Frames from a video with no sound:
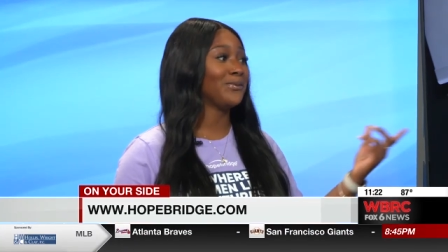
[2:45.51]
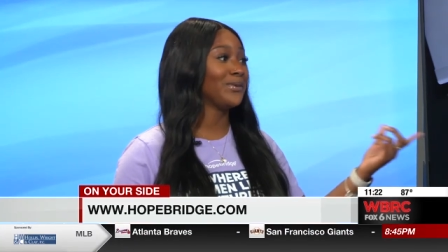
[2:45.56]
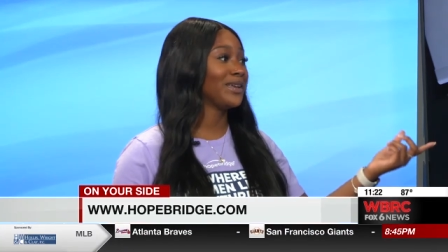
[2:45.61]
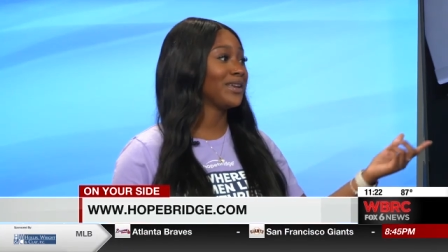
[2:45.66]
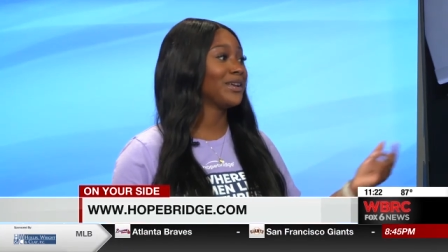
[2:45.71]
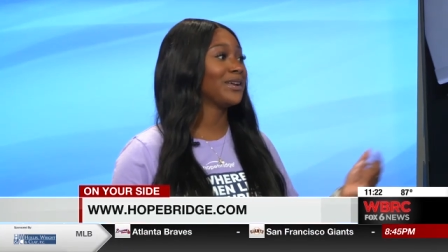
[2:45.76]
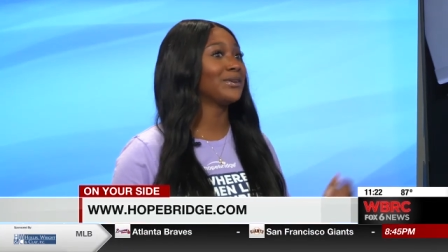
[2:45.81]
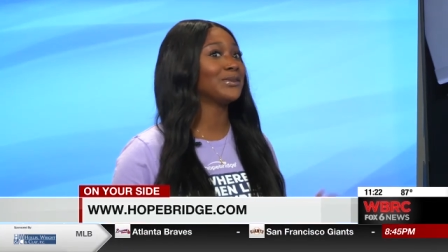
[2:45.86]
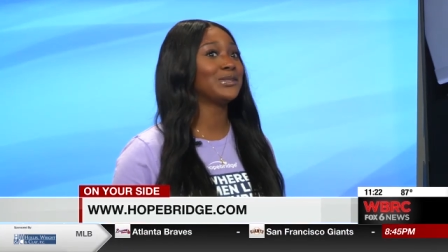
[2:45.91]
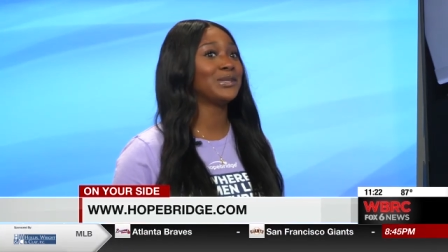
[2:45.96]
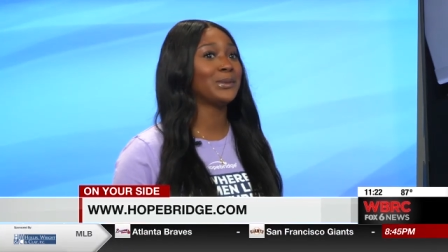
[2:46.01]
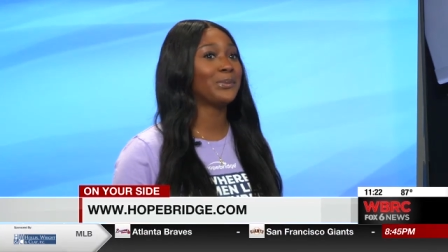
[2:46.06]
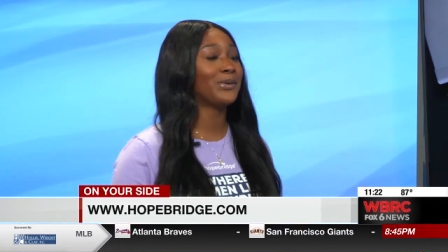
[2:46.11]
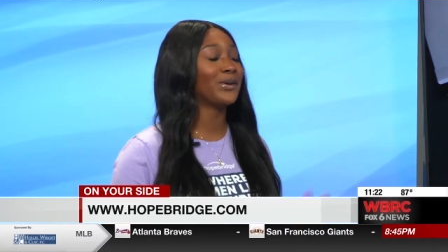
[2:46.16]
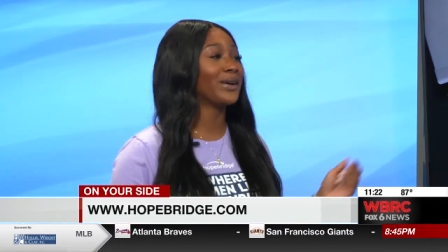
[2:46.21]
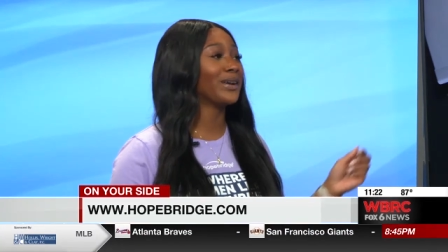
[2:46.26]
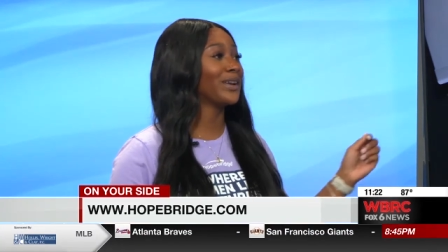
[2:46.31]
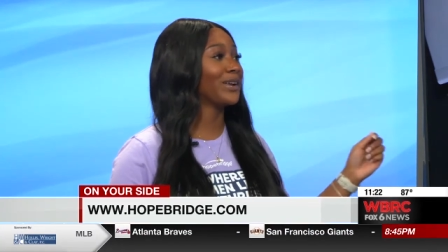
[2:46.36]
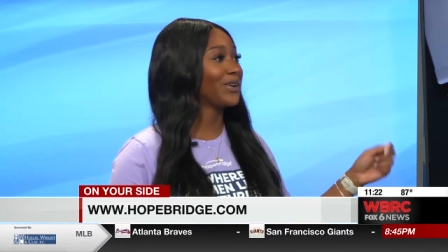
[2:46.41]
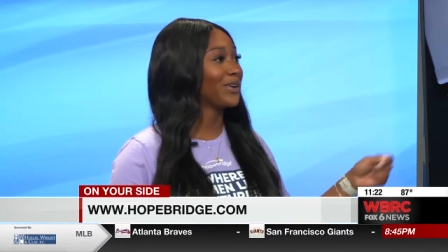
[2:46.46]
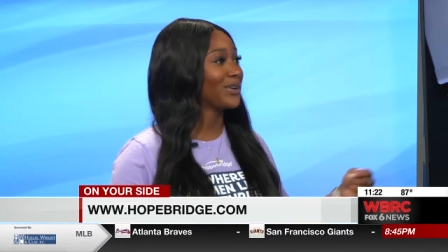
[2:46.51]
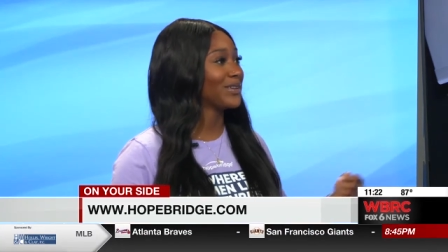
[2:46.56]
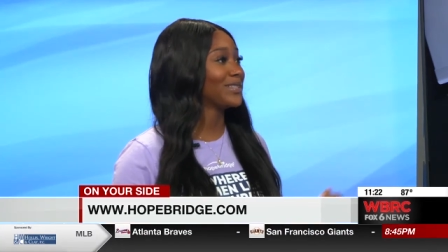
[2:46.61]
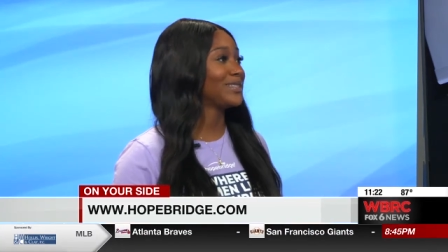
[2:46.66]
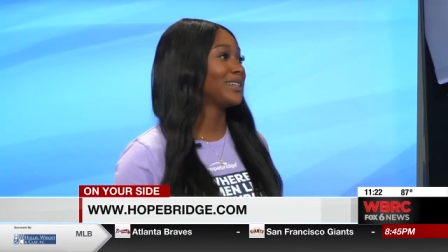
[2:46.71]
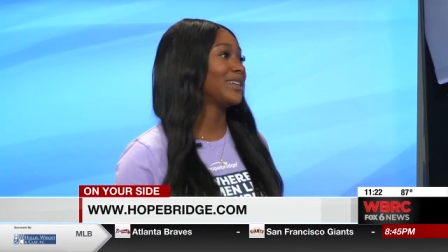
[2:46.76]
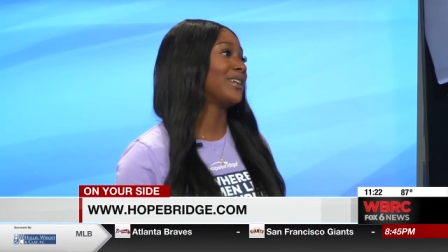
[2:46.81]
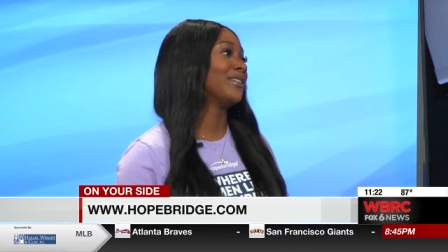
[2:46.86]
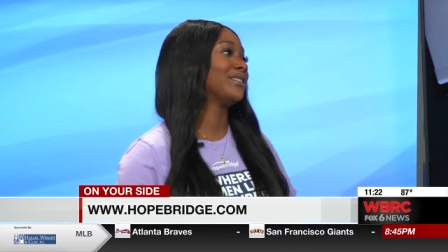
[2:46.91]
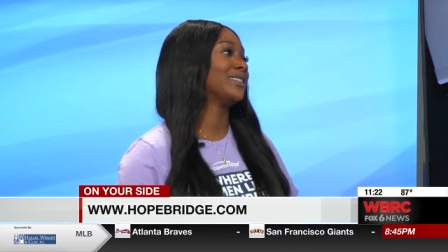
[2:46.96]
We can go to the park and
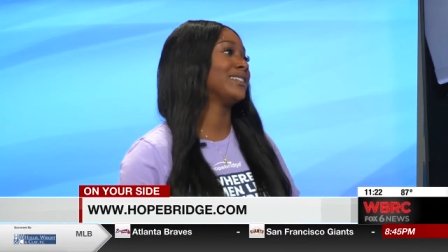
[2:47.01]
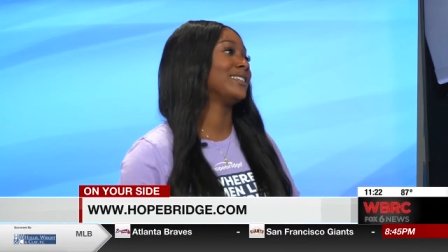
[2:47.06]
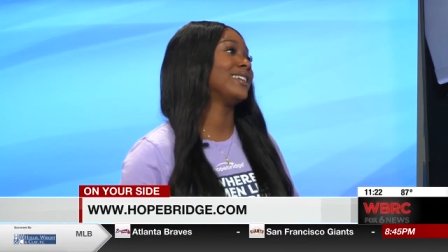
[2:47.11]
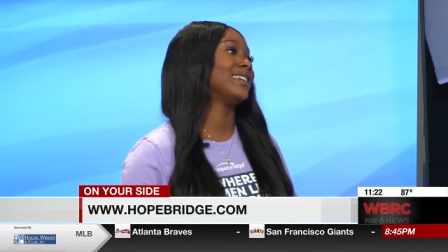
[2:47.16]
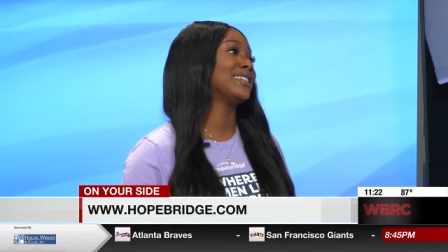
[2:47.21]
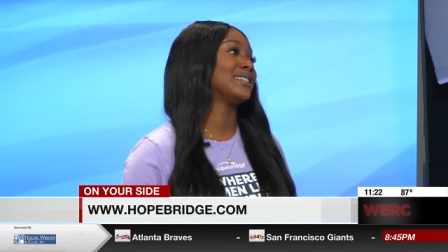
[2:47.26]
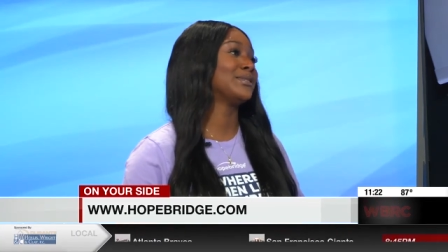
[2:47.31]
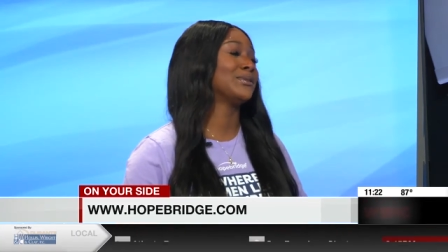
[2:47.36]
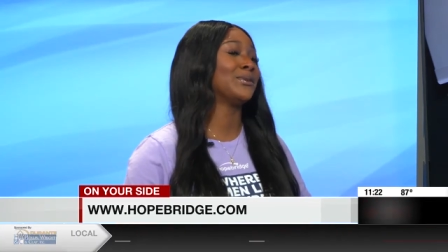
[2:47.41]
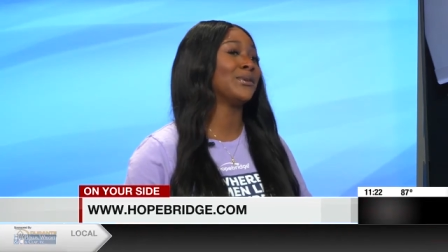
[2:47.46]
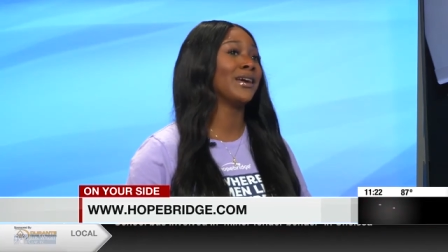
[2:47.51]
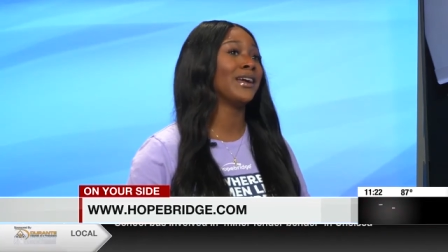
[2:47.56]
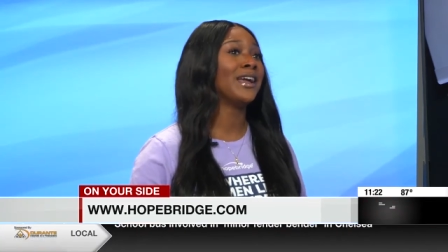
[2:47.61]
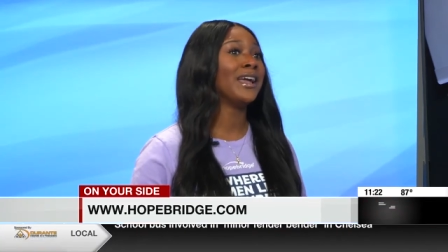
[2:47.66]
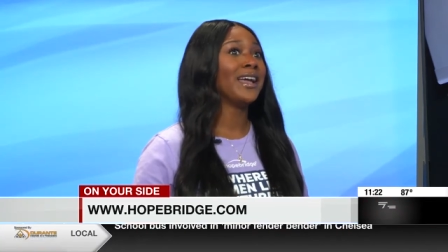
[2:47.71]
cross it off the list. Or,